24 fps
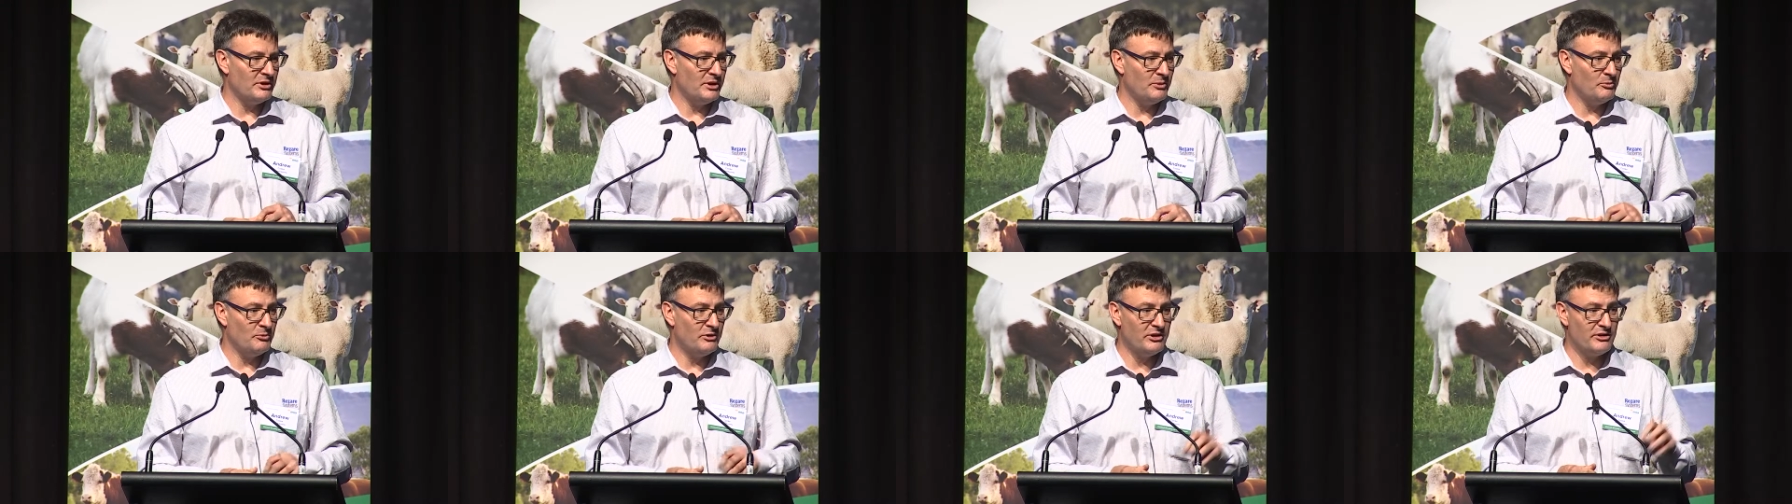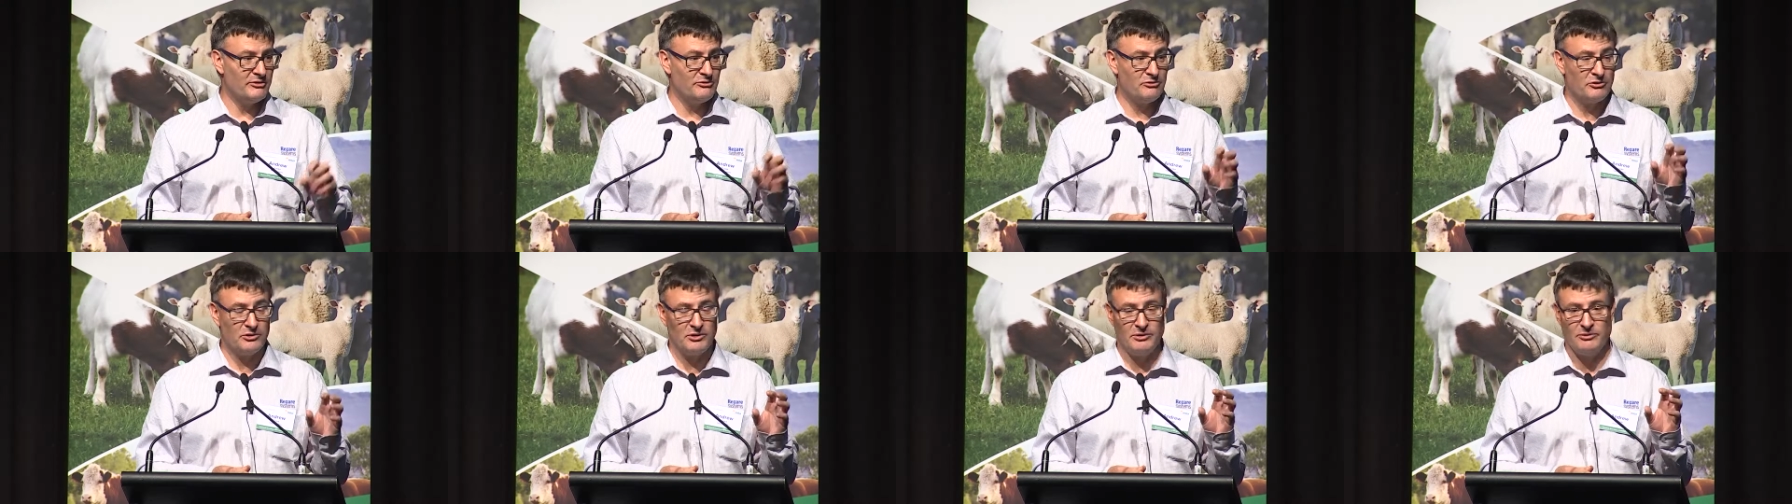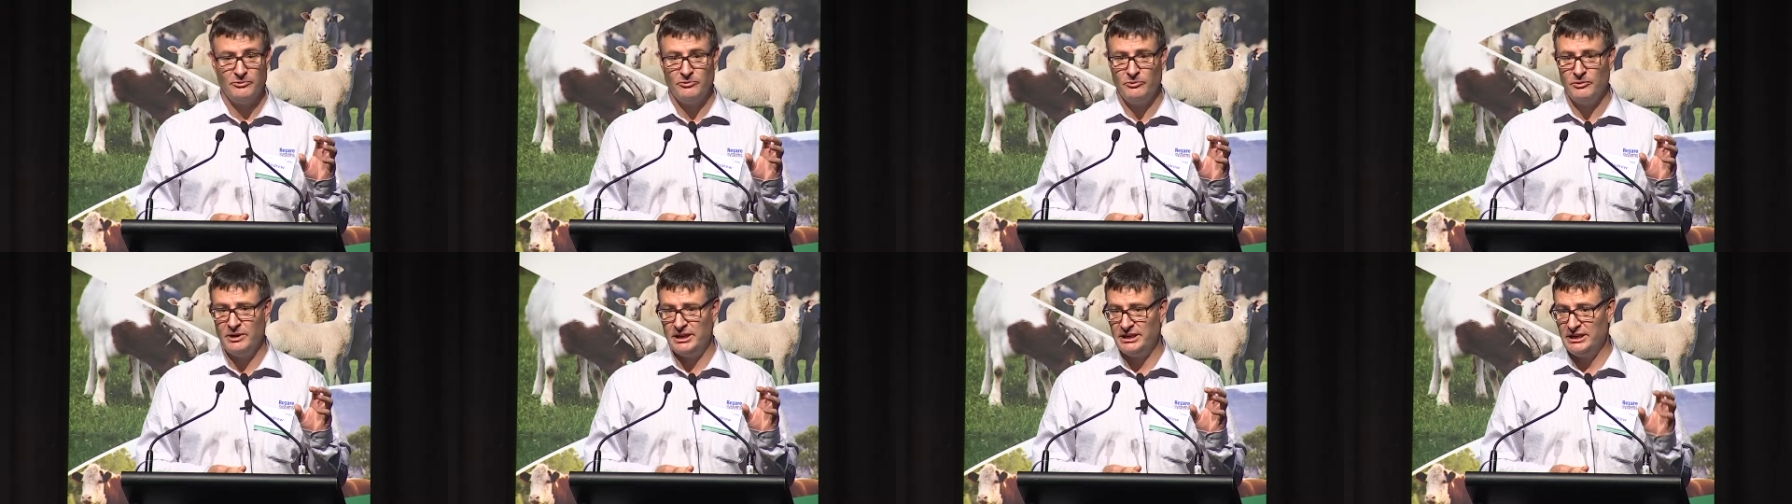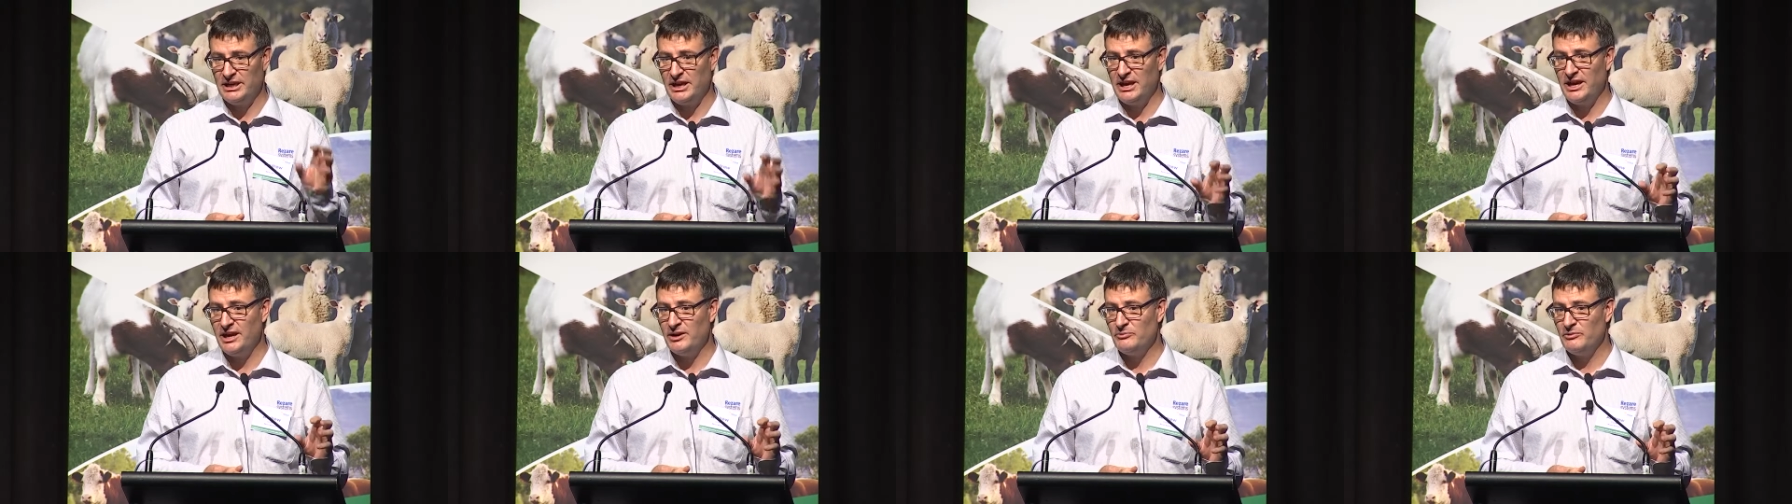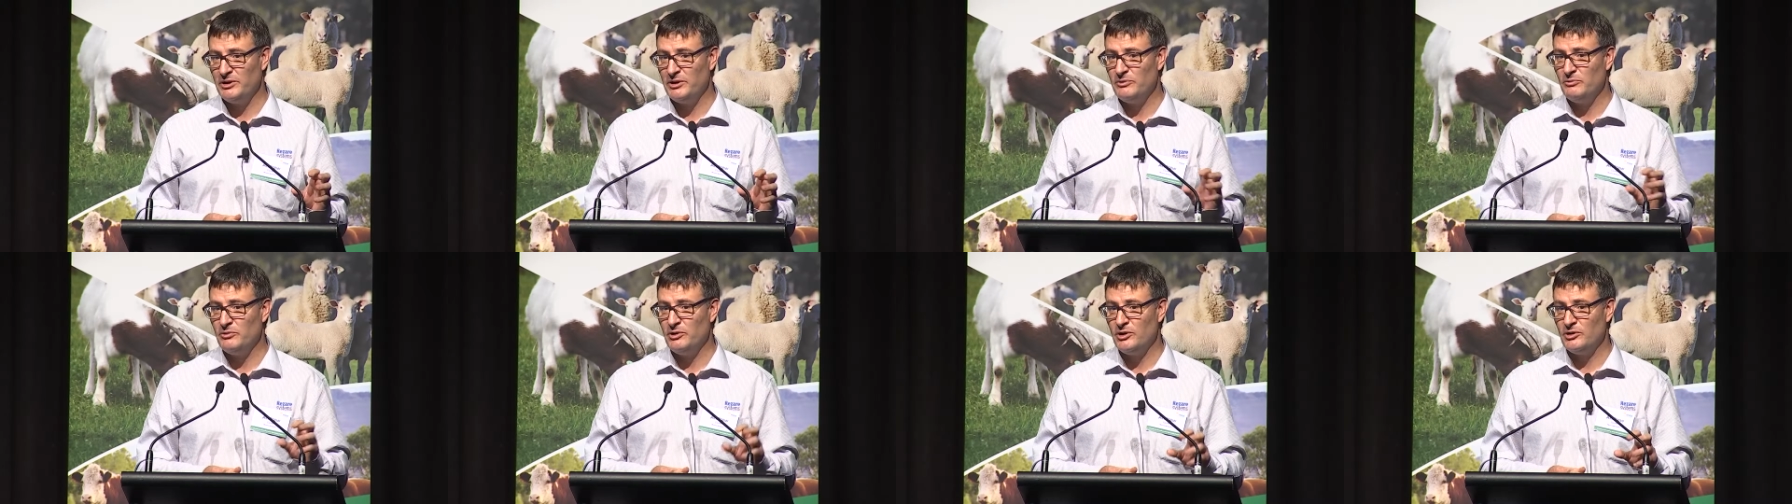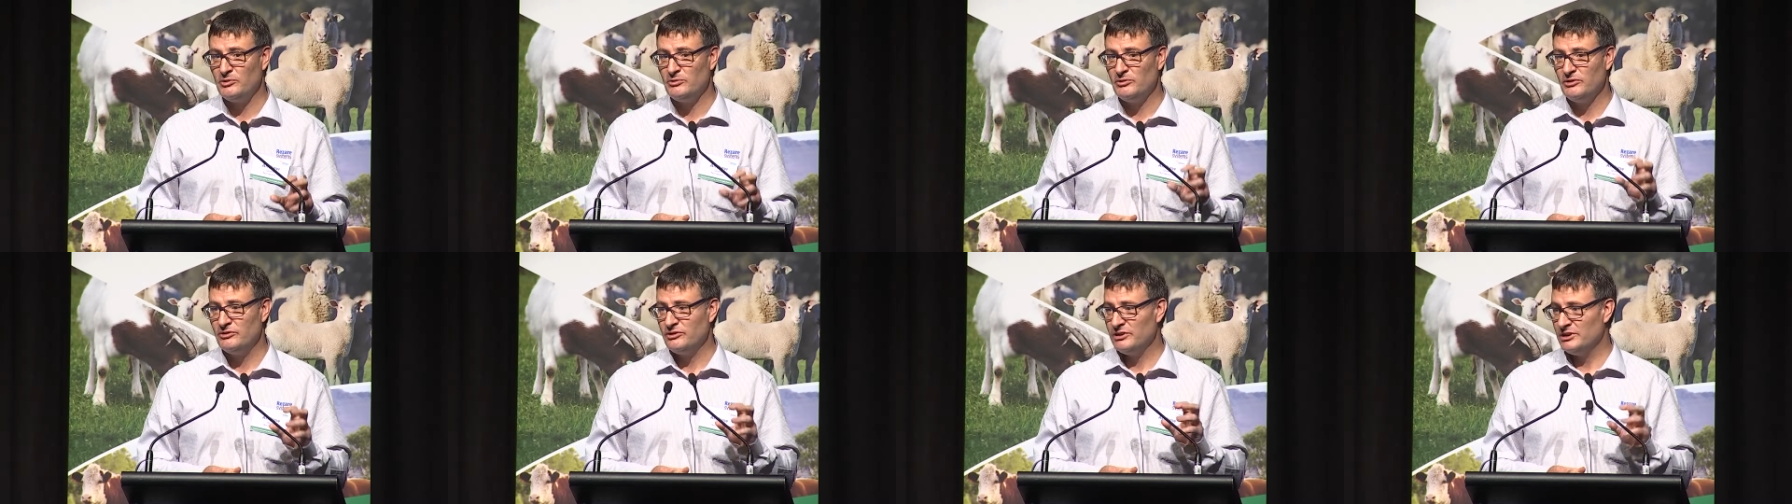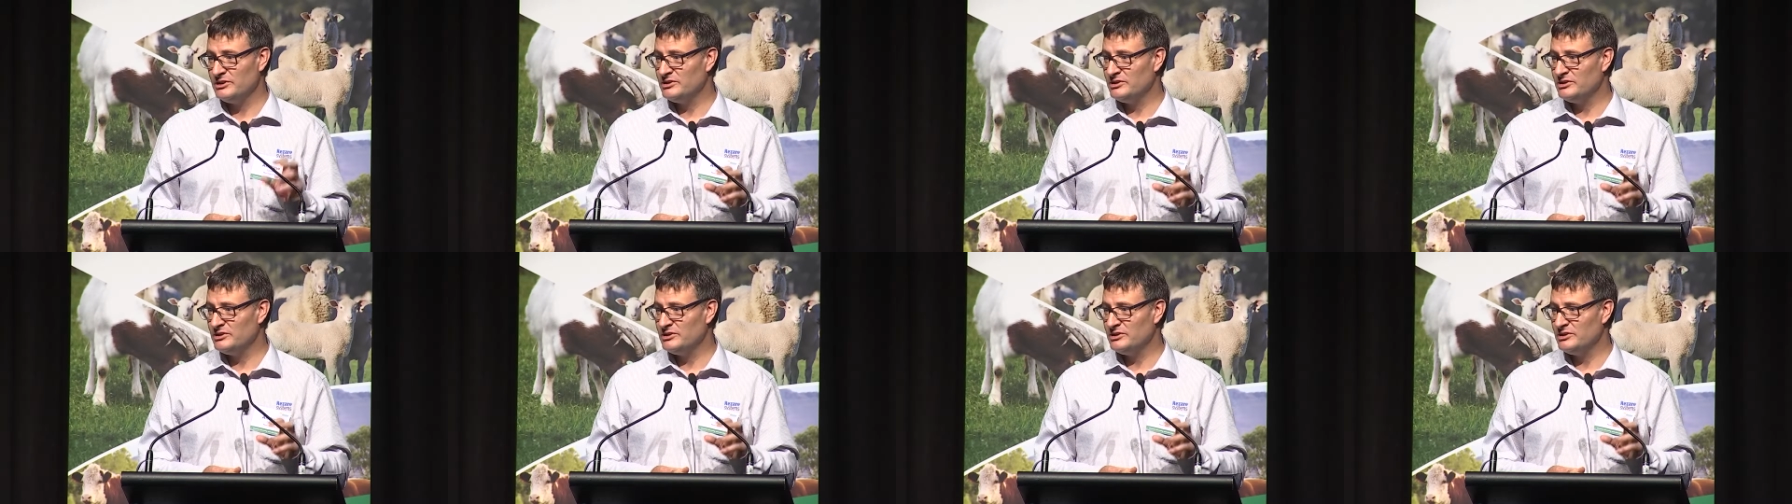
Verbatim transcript: And wherever we, we can, we work with